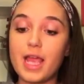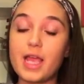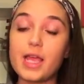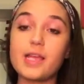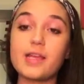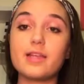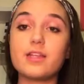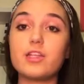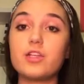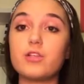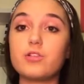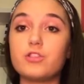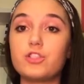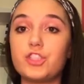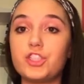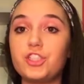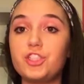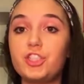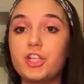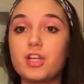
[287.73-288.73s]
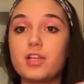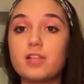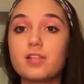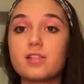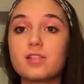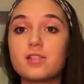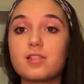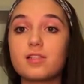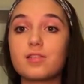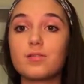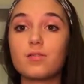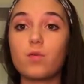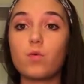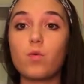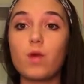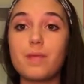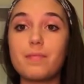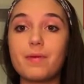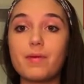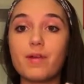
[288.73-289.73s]
and you should just
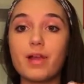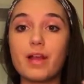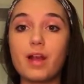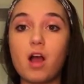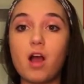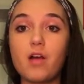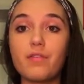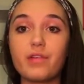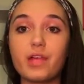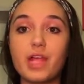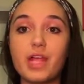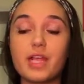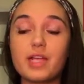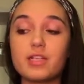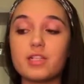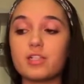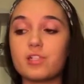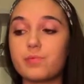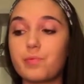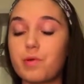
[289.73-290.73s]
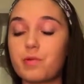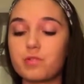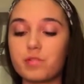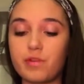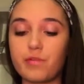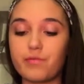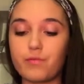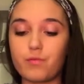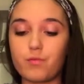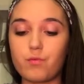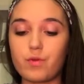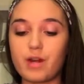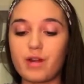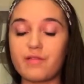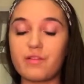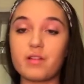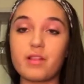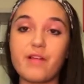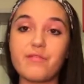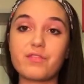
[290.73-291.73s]
wipe it right off and dispose of
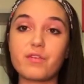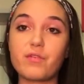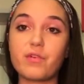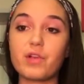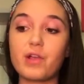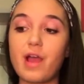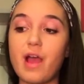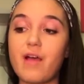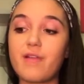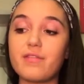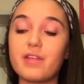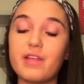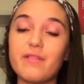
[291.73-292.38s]
whatever leftover you have.